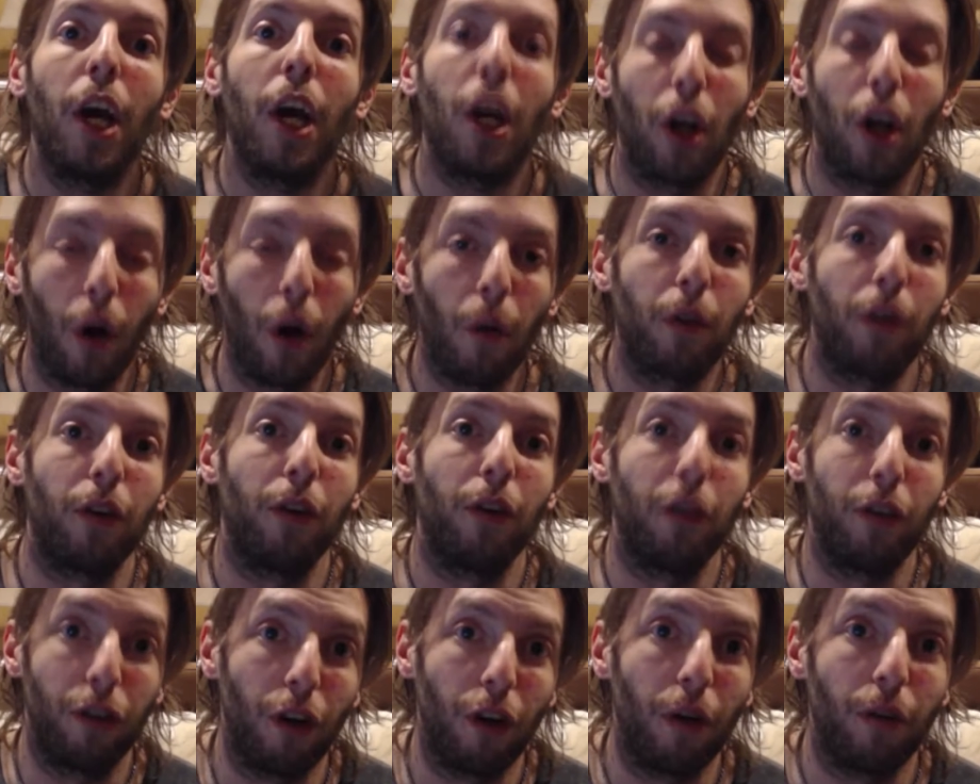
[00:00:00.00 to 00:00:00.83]

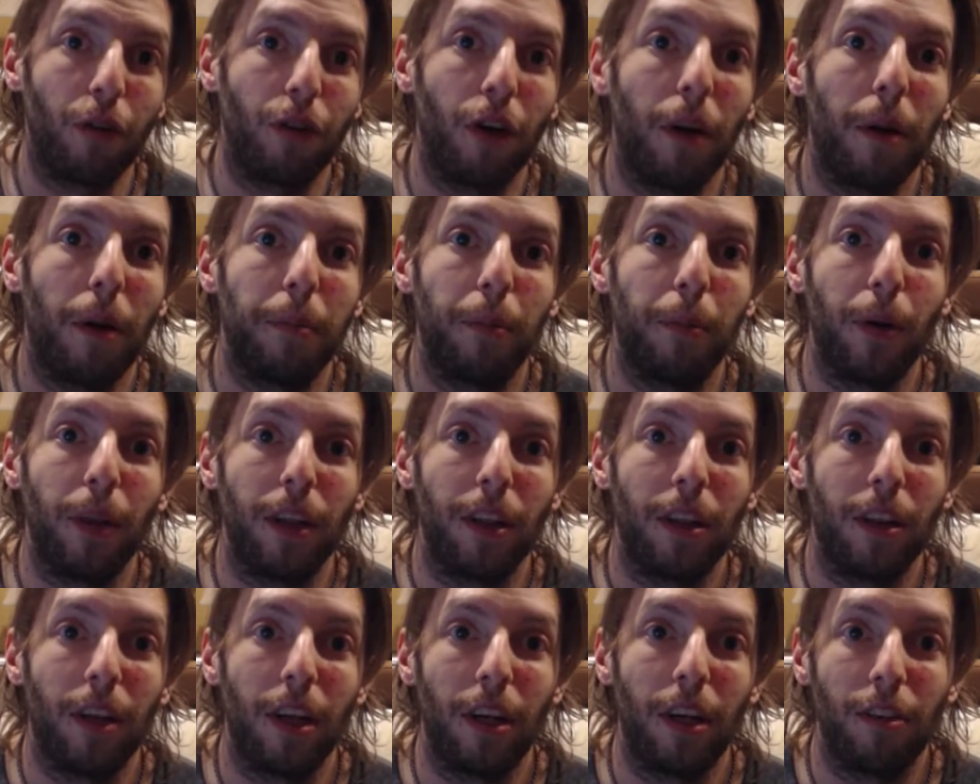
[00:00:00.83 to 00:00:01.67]
Gother shows up
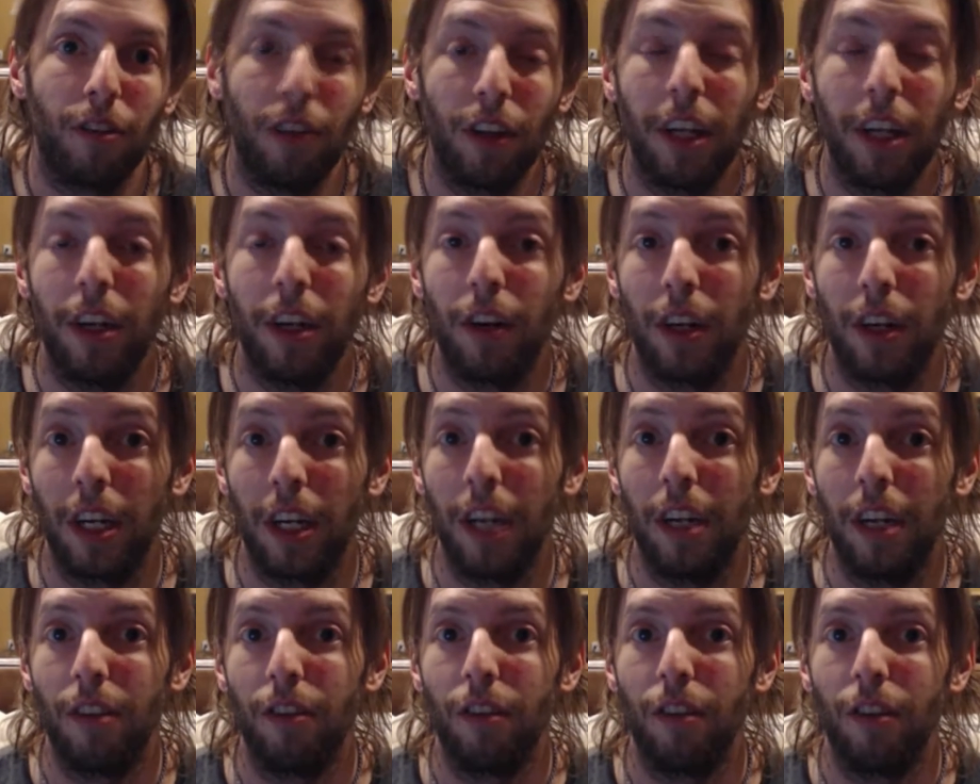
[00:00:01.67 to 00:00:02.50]
with Slater and
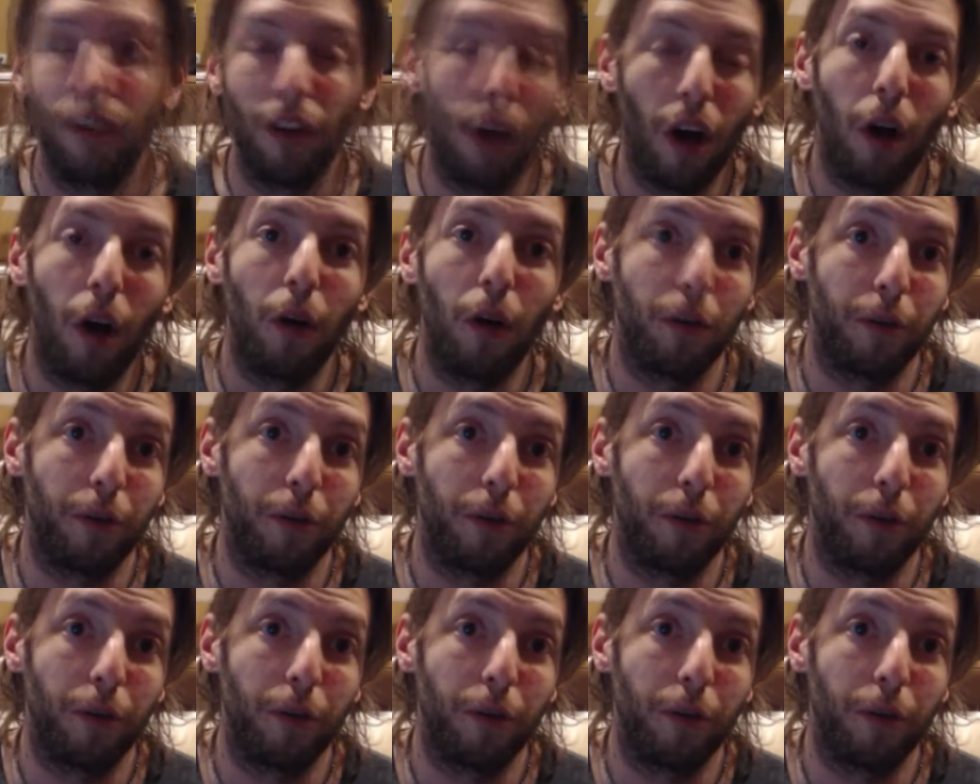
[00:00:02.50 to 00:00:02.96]
kind of says, oh, it's